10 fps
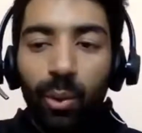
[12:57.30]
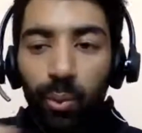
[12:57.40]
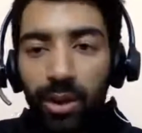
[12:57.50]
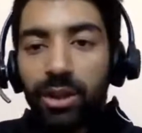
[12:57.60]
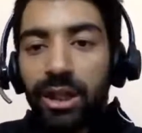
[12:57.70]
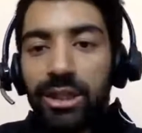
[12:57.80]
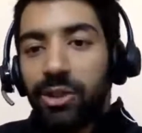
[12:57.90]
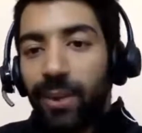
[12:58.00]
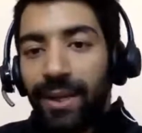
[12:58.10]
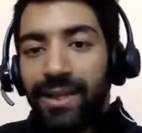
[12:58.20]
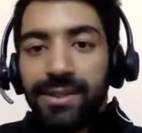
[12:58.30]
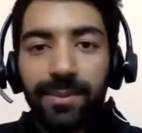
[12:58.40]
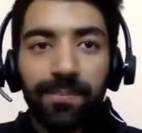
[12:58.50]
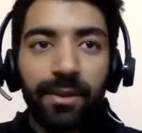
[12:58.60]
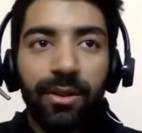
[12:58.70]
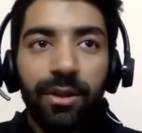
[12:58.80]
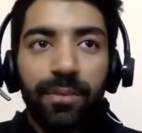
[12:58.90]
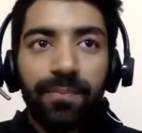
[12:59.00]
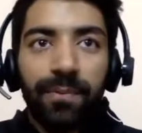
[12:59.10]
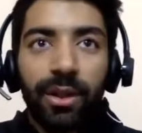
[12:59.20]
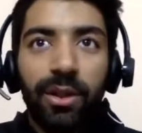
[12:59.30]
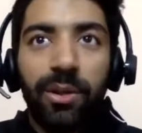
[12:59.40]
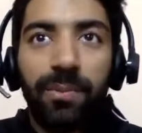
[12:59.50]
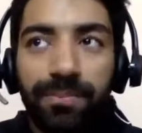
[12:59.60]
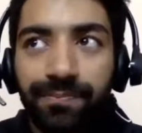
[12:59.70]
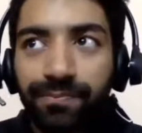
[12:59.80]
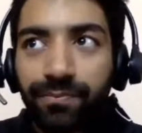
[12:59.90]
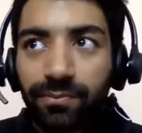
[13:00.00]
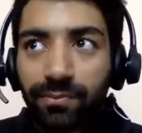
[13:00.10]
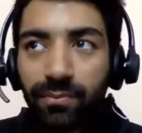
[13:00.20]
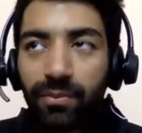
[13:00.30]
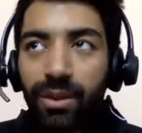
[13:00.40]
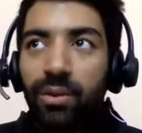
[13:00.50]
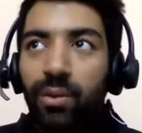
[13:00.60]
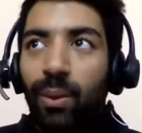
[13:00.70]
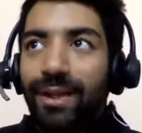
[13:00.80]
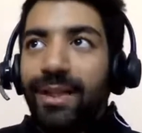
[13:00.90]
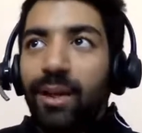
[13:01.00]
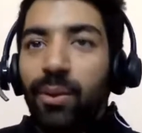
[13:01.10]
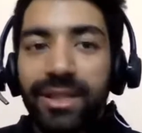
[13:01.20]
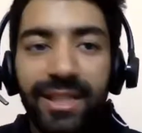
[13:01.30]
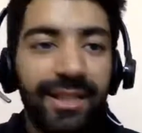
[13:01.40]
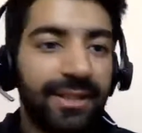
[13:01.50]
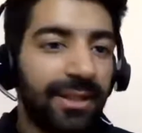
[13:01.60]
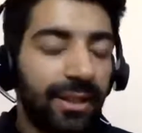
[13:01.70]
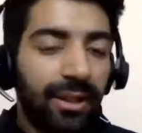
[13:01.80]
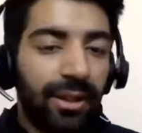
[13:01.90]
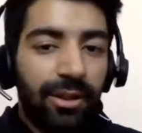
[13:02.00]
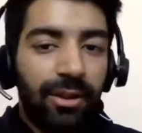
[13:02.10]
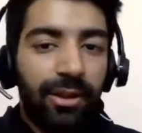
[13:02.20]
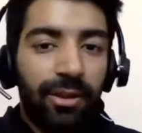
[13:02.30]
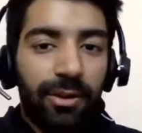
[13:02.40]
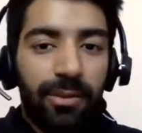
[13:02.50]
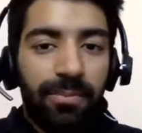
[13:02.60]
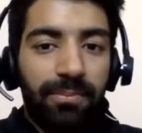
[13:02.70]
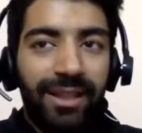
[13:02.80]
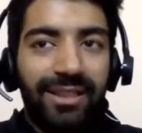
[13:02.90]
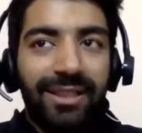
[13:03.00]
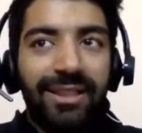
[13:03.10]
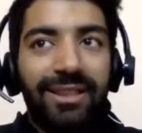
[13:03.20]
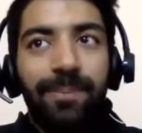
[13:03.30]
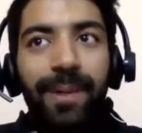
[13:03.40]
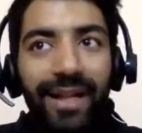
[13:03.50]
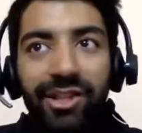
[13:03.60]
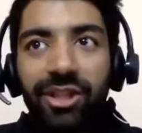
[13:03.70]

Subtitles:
Work culture wise, uh, one thing I want to say is it's pretty